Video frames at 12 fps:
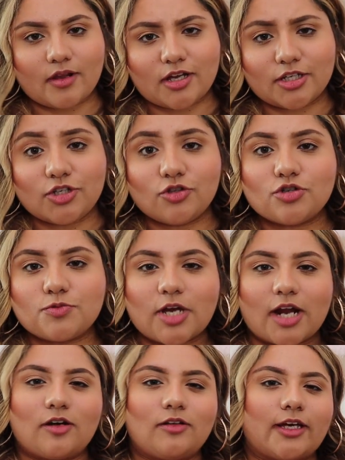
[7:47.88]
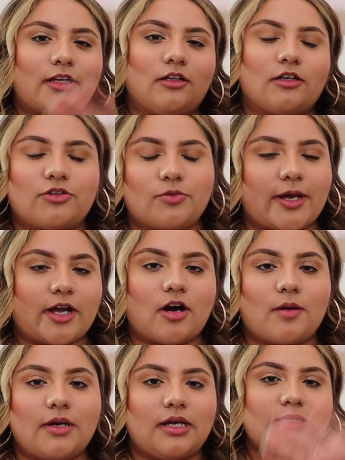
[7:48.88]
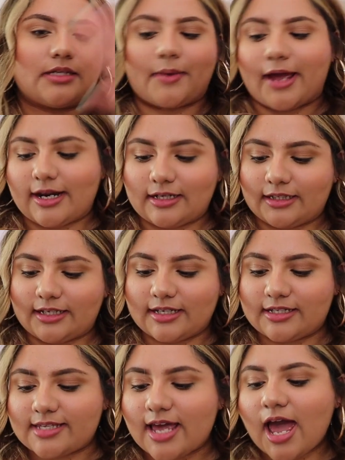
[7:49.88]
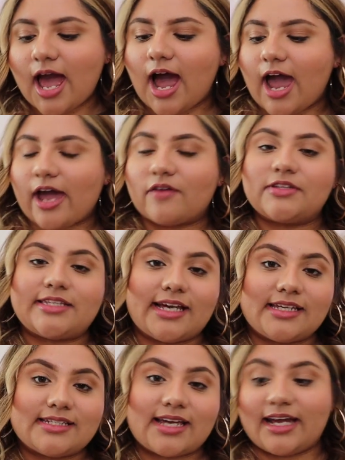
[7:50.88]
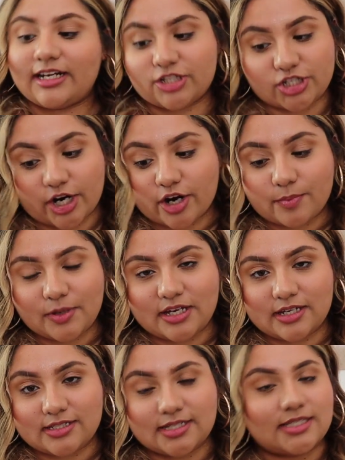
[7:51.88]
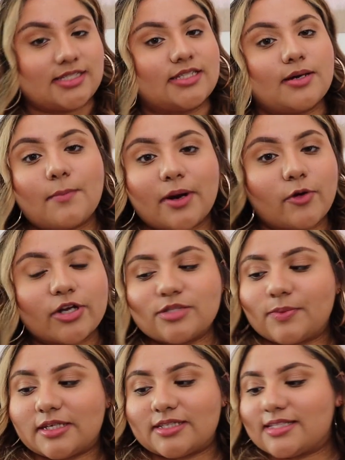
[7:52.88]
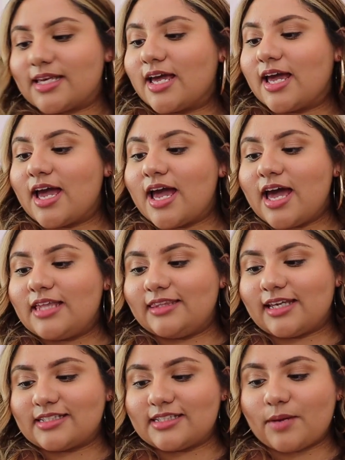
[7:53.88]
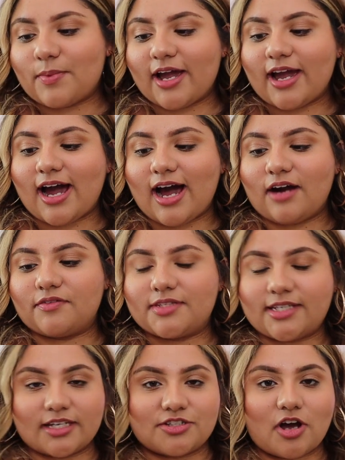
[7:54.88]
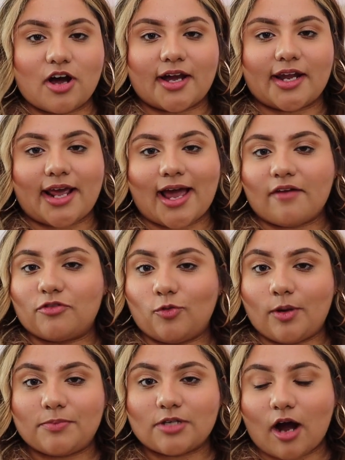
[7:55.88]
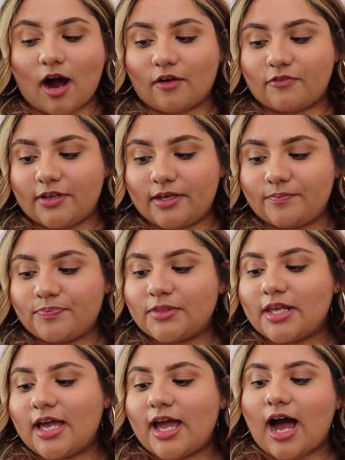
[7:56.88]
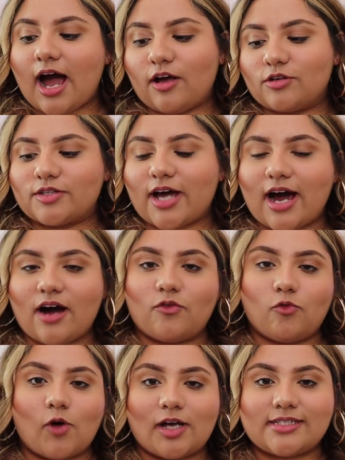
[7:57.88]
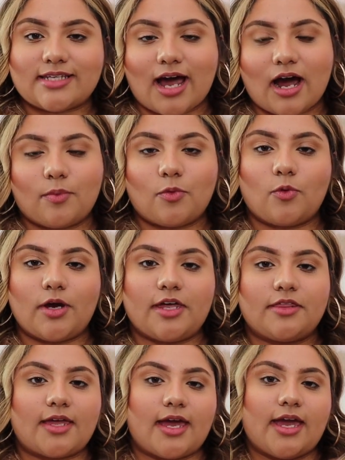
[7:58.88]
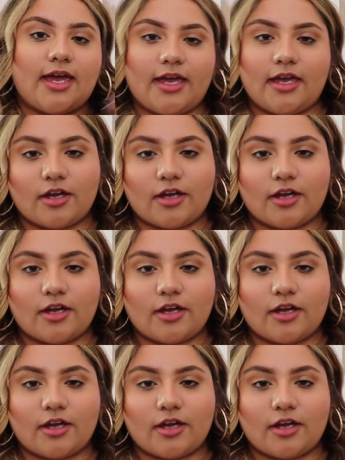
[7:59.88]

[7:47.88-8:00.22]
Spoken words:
YouTube channel, like look through my comments and my analytics, I have a desk and a chair because it's my workspace. Next up, I have TikTok, and I have the whipped coffee. I also have WhatsApp with a